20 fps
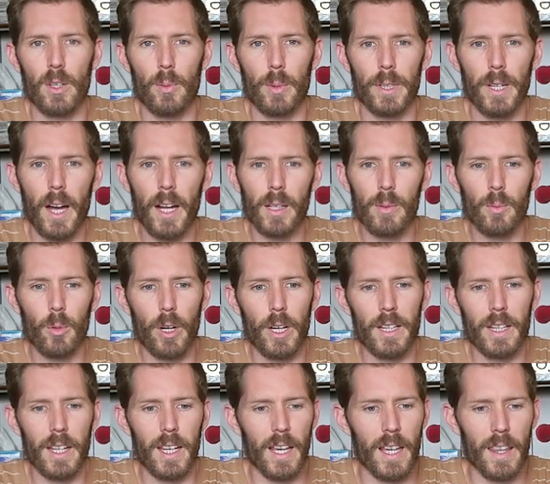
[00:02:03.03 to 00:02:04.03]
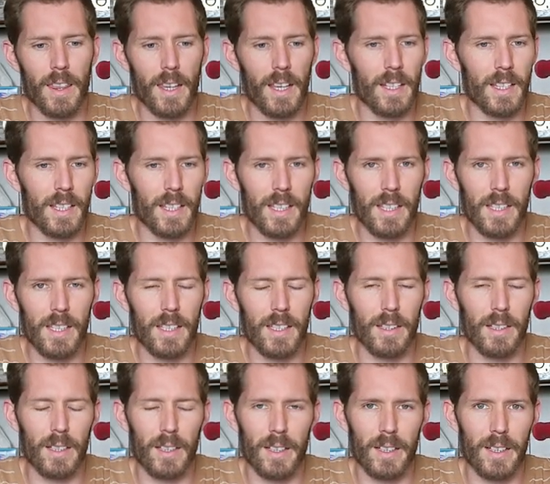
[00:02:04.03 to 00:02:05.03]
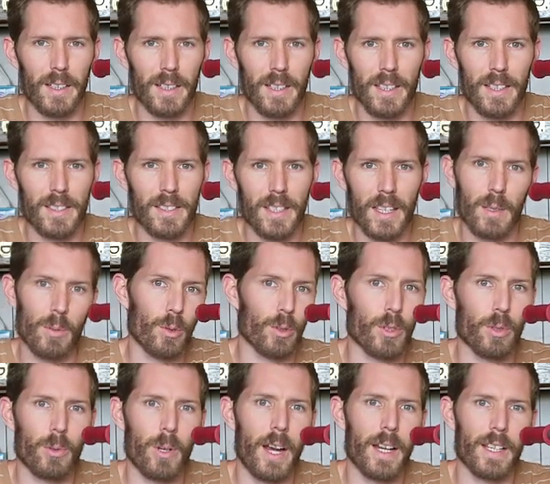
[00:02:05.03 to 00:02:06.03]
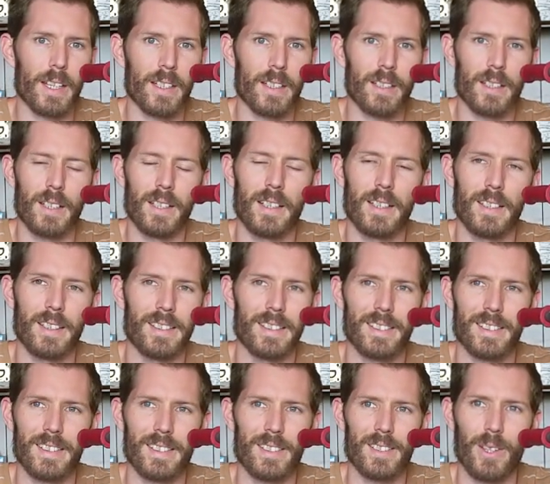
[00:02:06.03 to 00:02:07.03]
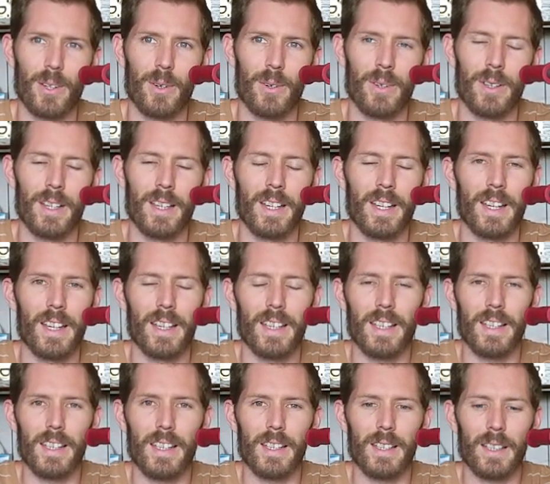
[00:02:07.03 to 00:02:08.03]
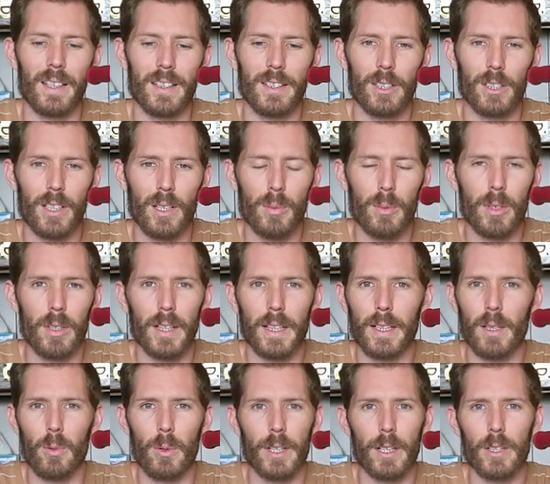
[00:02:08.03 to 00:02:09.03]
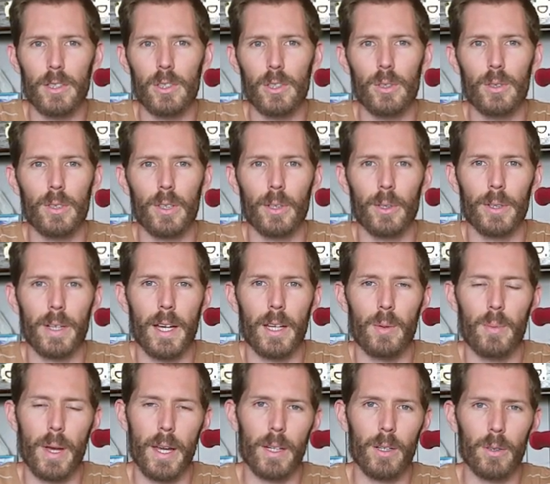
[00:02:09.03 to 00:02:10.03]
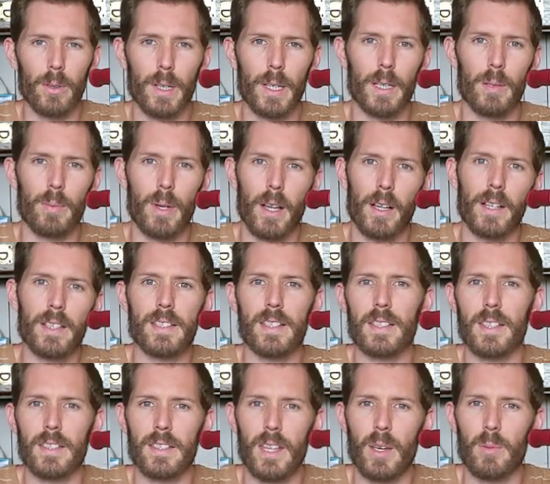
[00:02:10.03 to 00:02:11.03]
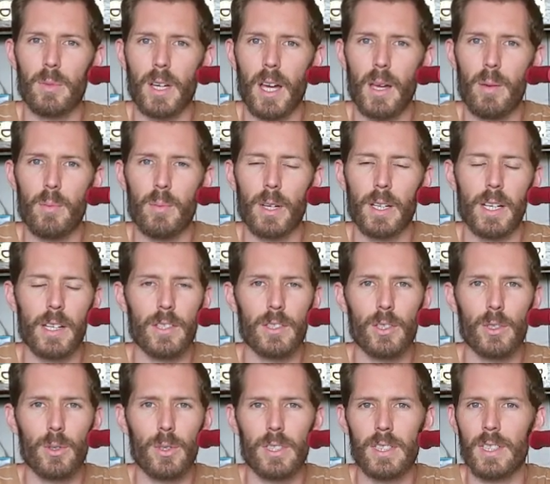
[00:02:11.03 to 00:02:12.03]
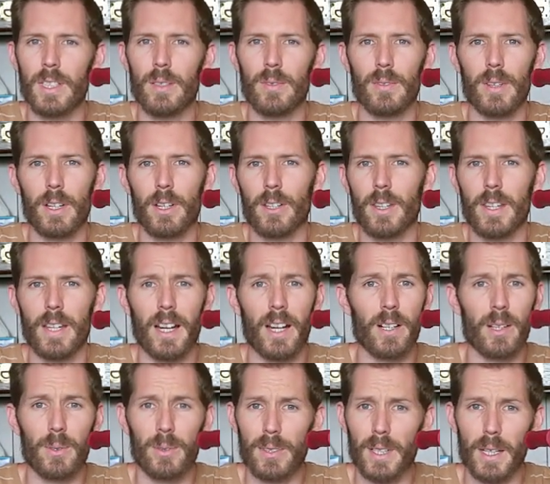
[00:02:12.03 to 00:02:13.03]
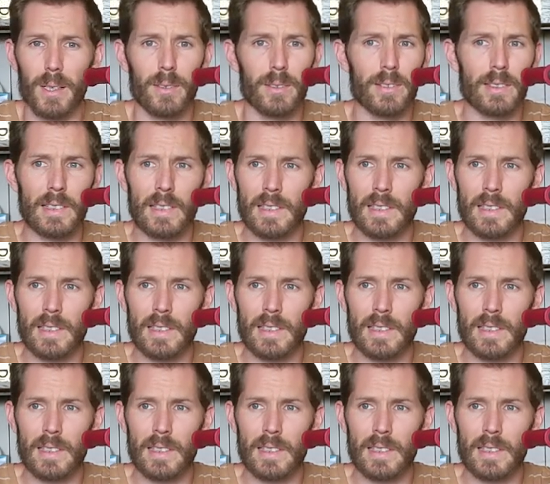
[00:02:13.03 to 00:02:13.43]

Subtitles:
so we got him one, and then he is able to ride it. So it took him like a week or two to learn how to pedal and balance at the same time, but as soon as he figured that out, it was like,